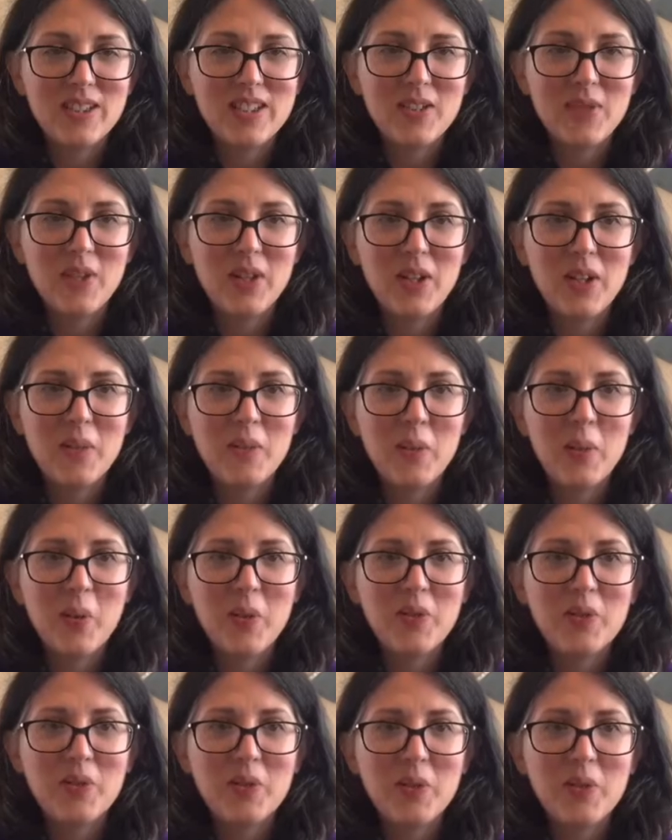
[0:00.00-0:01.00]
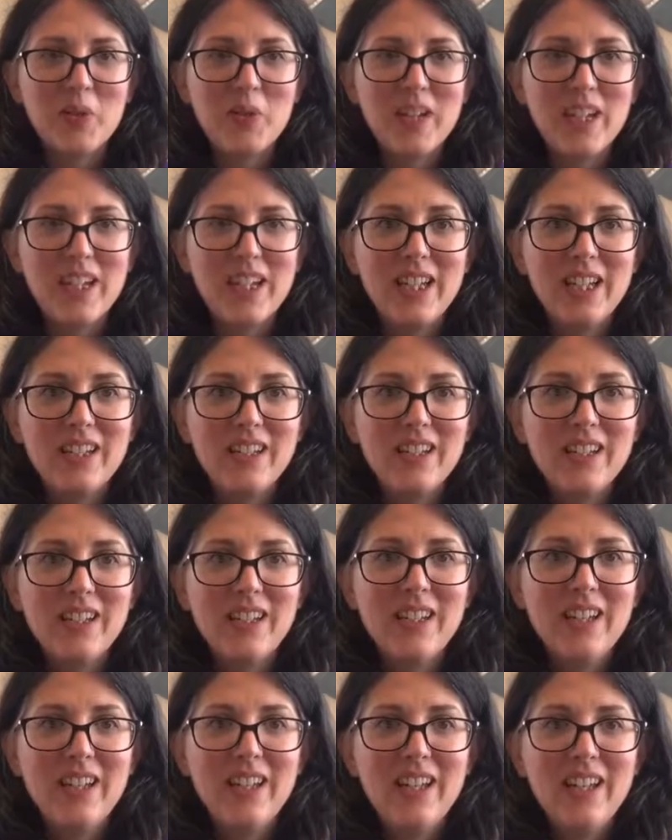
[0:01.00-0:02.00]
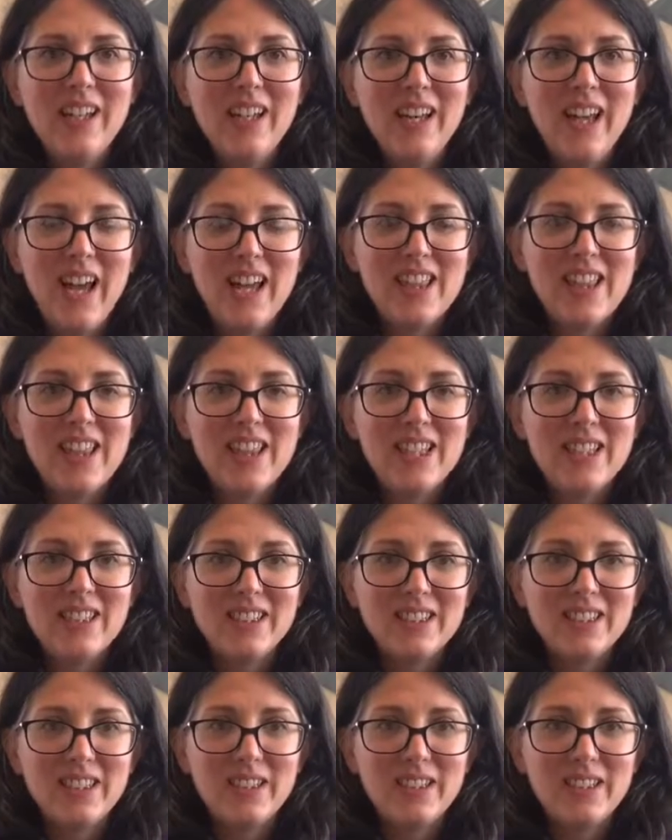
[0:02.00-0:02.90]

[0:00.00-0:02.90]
is very important for reading. And then the